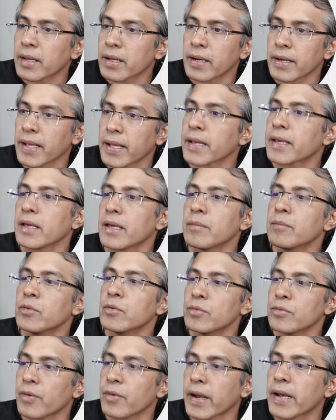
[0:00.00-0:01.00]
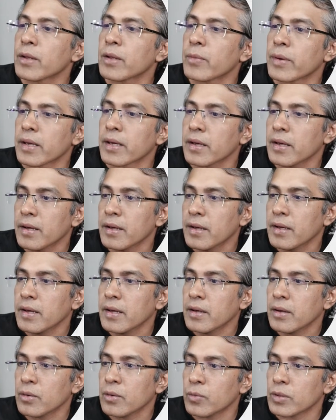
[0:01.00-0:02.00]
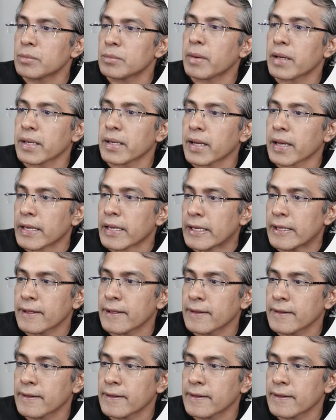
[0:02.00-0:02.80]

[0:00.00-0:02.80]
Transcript: an attacking move right away with my knight,